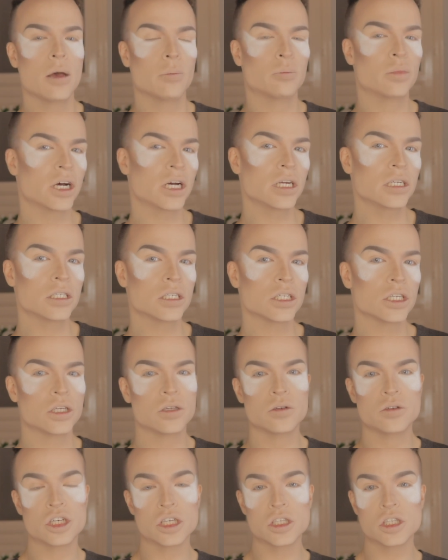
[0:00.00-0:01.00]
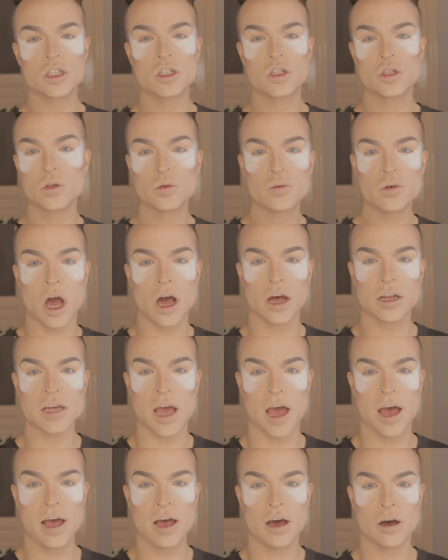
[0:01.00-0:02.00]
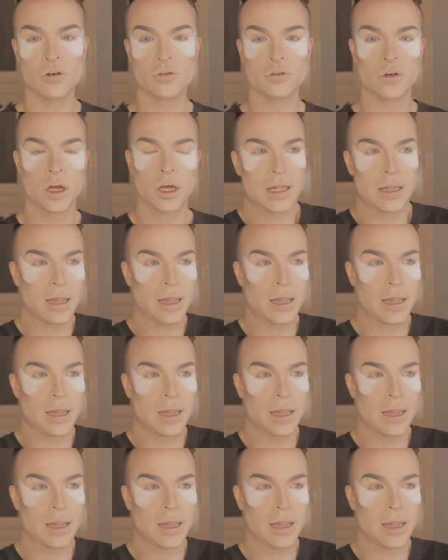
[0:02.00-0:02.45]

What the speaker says: but you just do not have